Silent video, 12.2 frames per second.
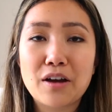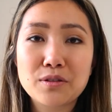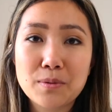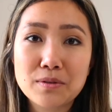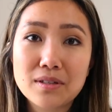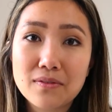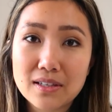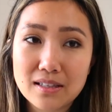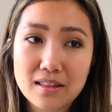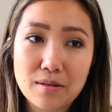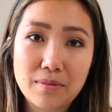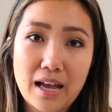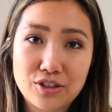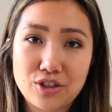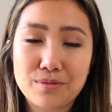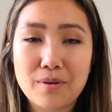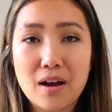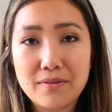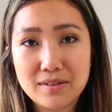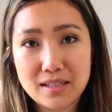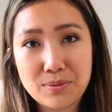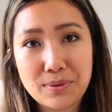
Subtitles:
I was supposed to visit them last year, but obviously